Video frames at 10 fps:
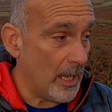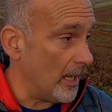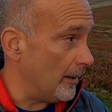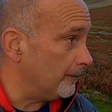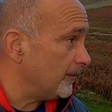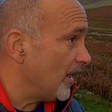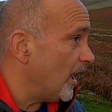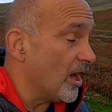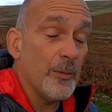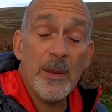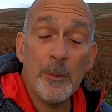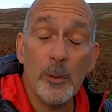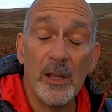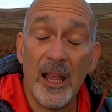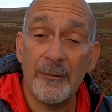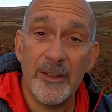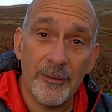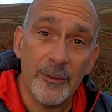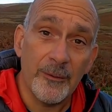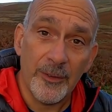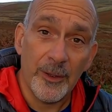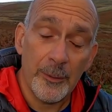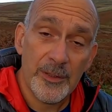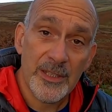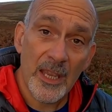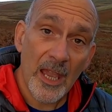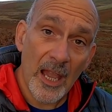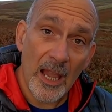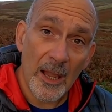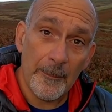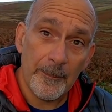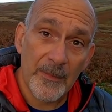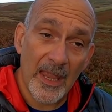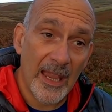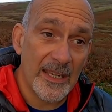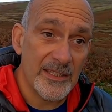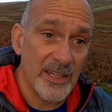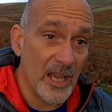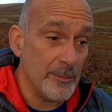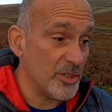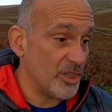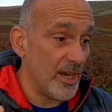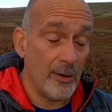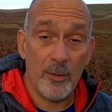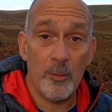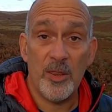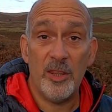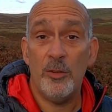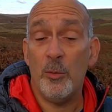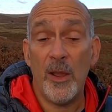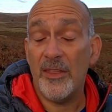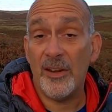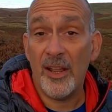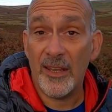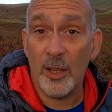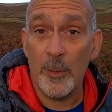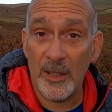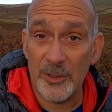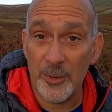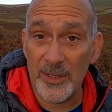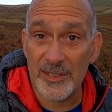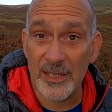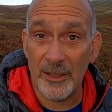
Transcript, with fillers: Other people will have different views, and I'm just sharing with you the way that I go about doing